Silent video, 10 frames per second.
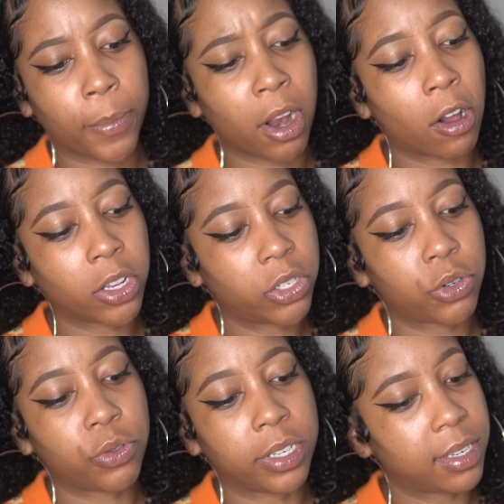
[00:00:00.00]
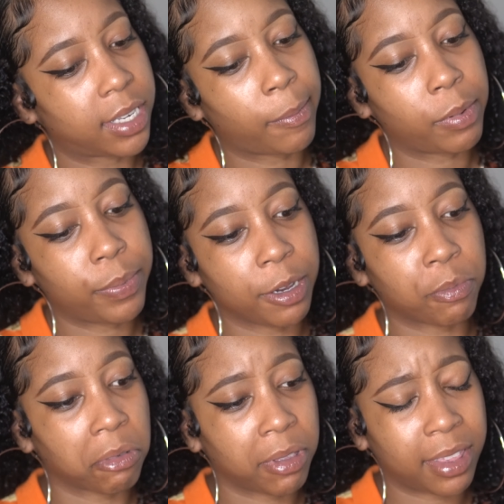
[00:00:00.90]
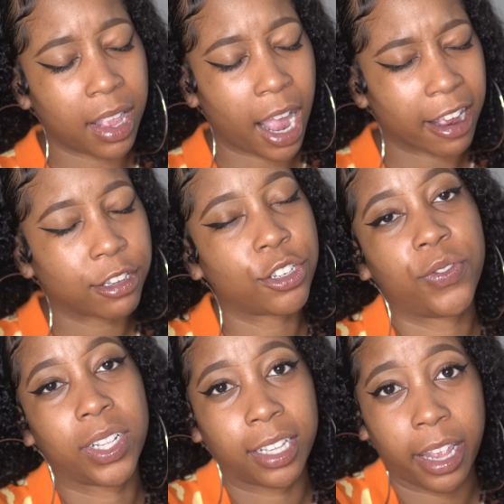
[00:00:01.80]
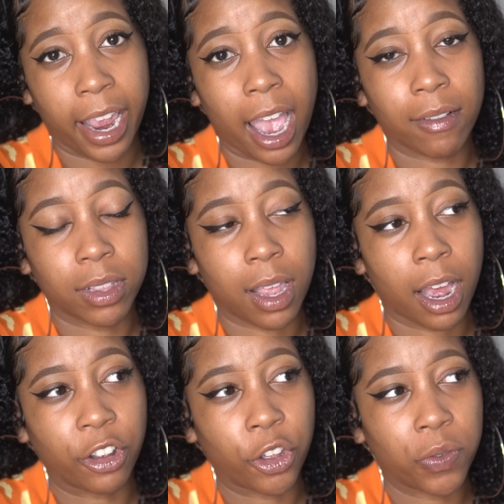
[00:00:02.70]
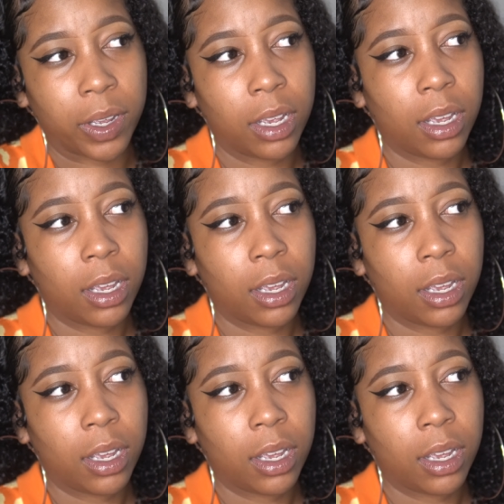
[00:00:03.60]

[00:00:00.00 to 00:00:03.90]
And also these type of people, I just feel like they have a lot of